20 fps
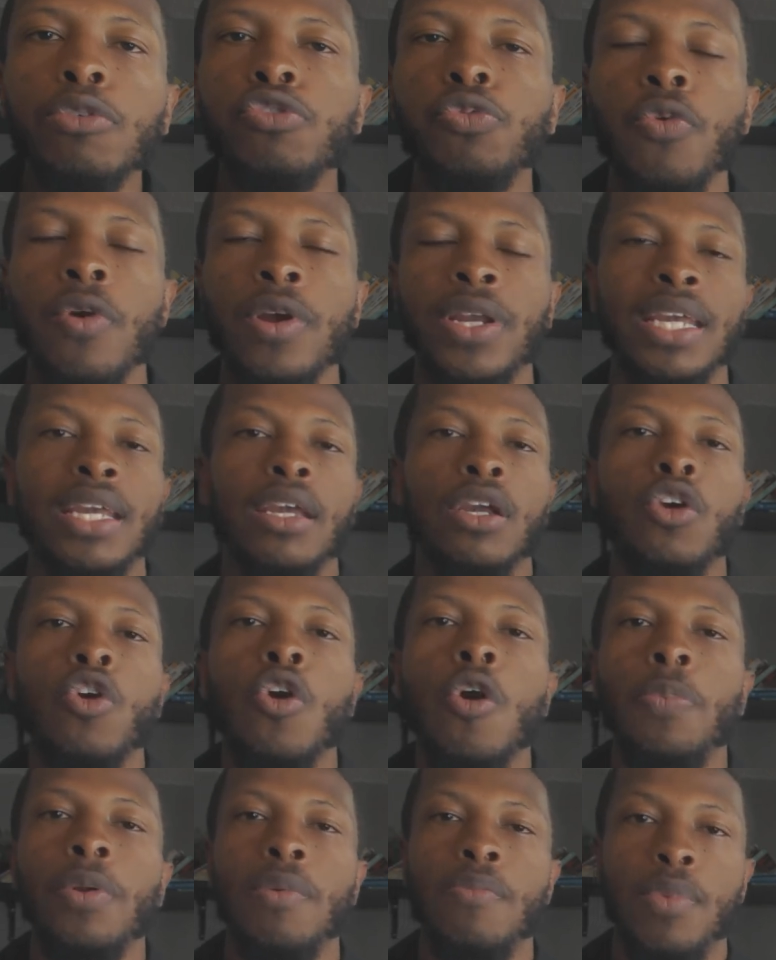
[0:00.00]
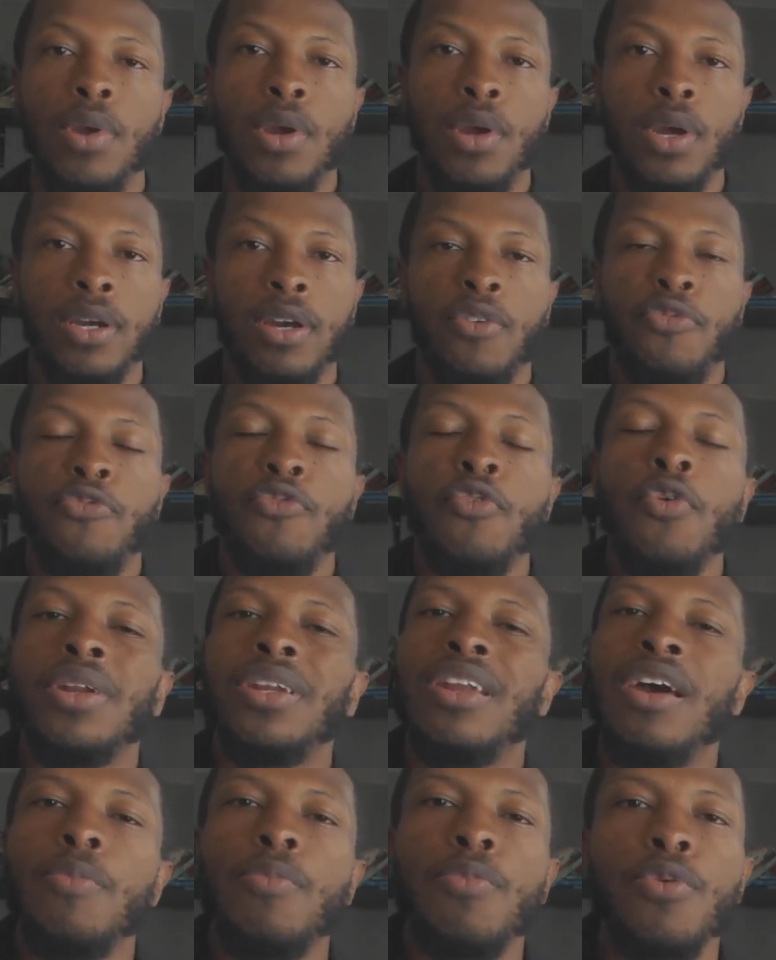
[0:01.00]
I was working in corporate America for
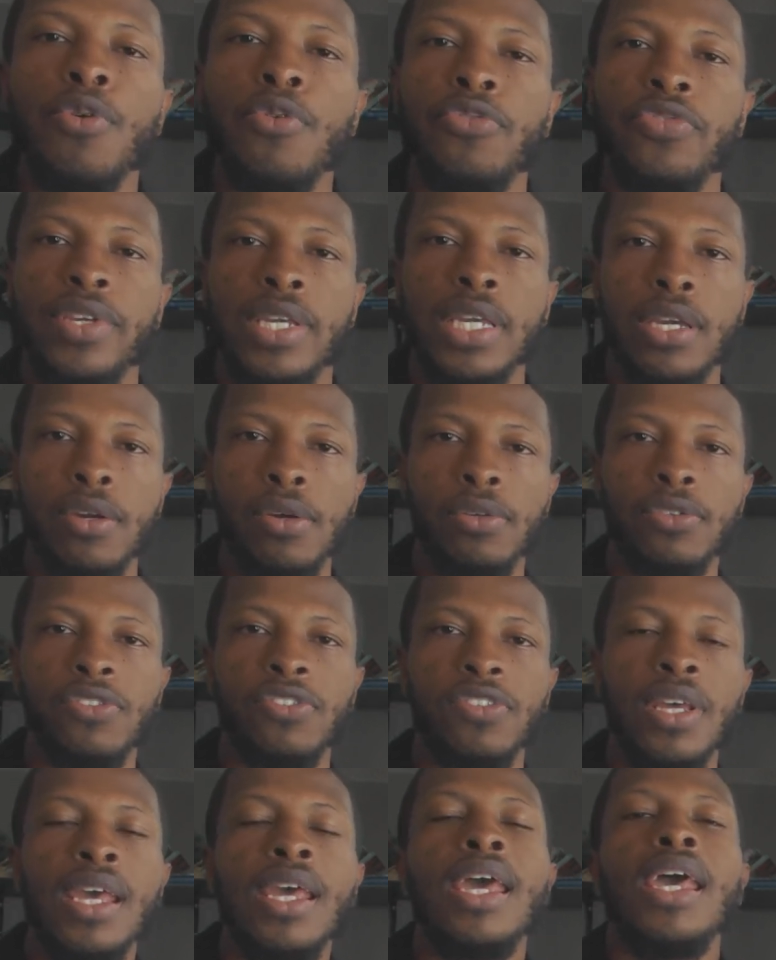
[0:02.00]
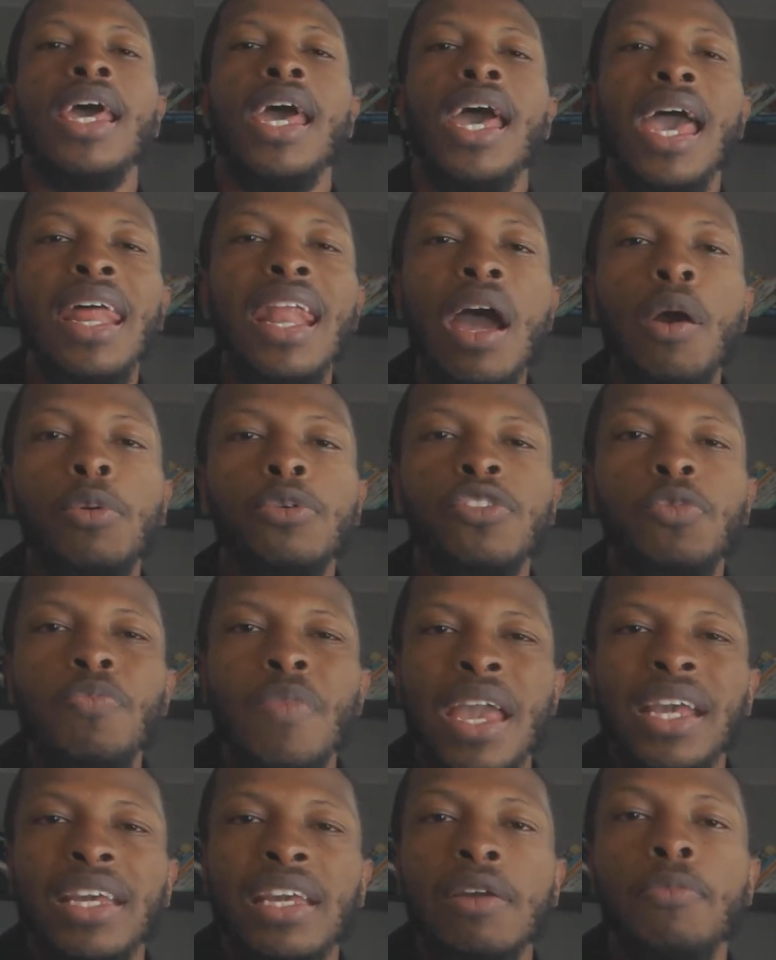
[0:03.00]
a number of years and I was
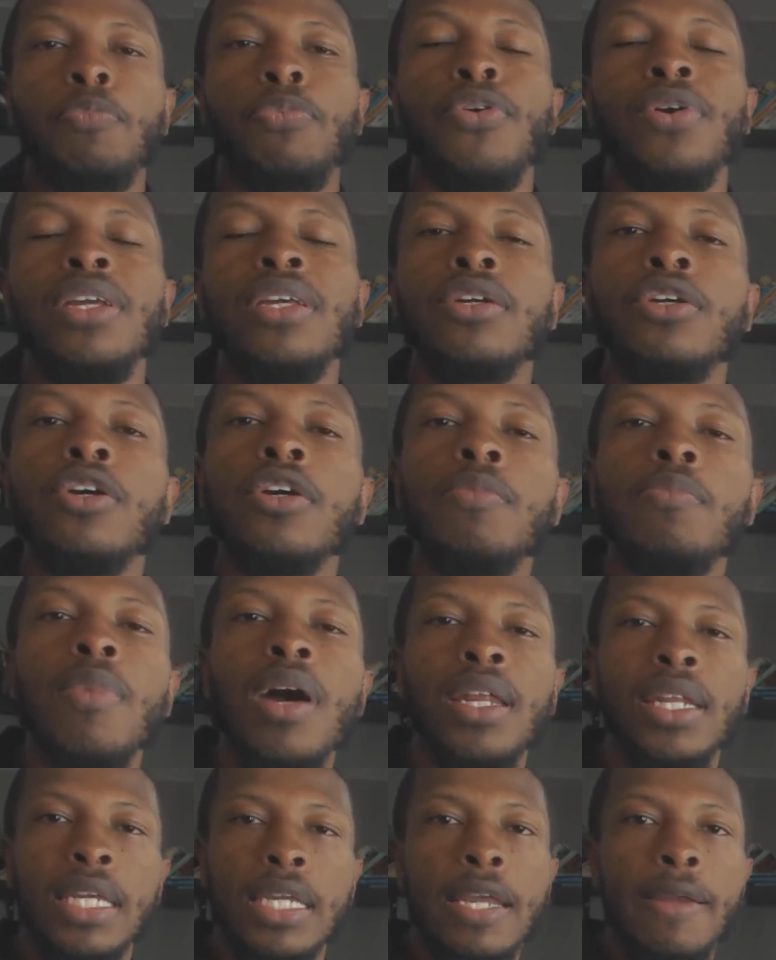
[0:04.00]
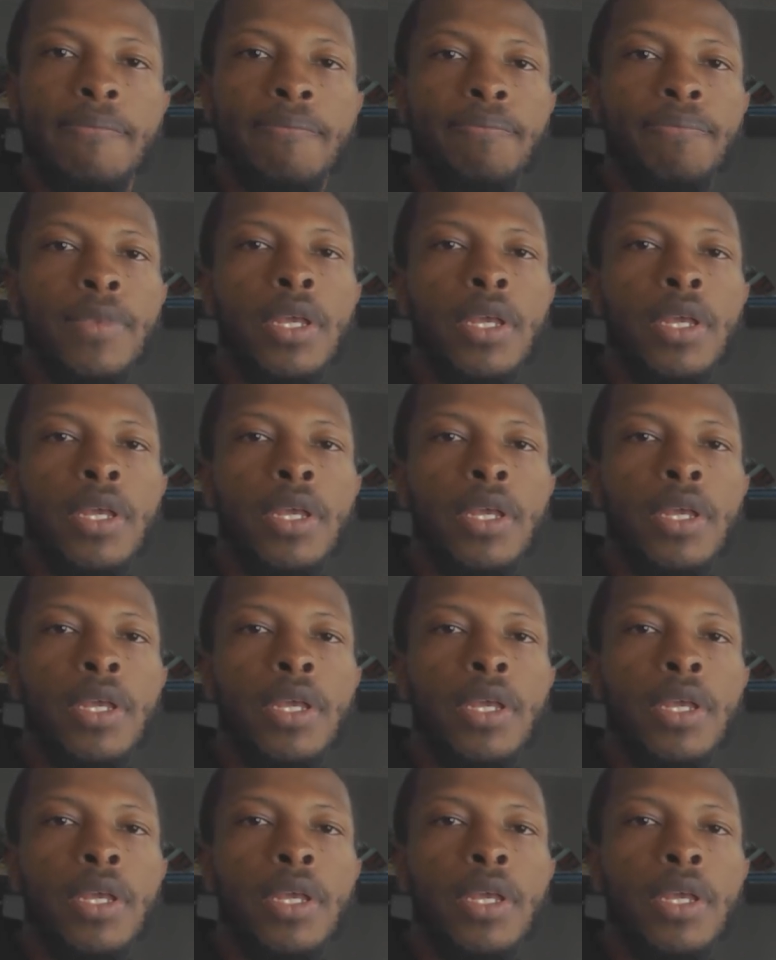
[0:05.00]
making pretty good money.